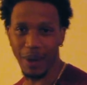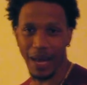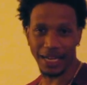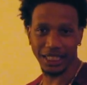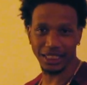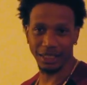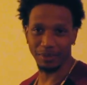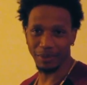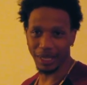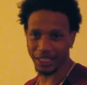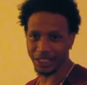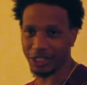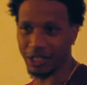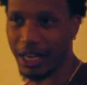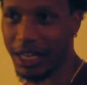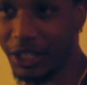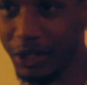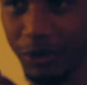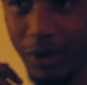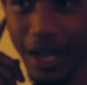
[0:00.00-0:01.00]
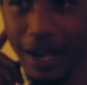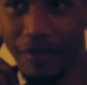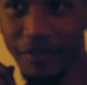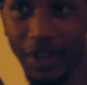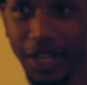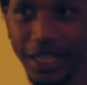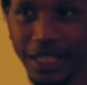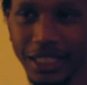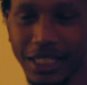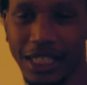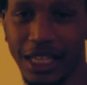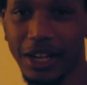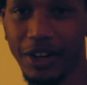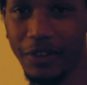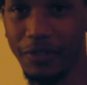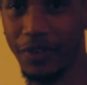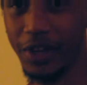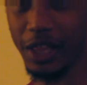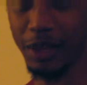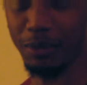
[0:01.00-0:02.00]
actually make sure I do have niggas that are
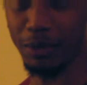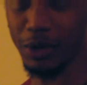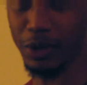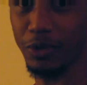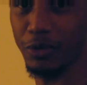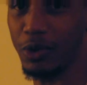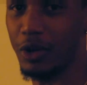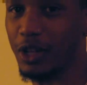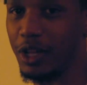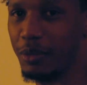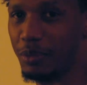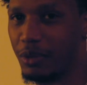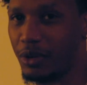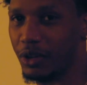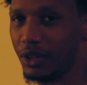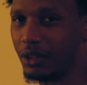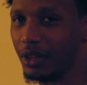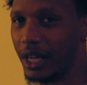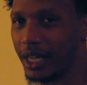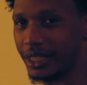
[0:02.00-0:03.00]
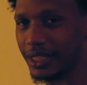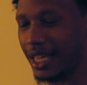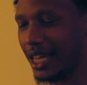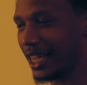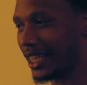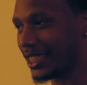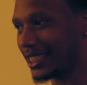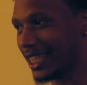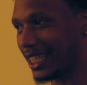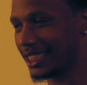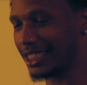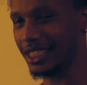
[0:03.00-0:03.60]
available to roll up on me, because I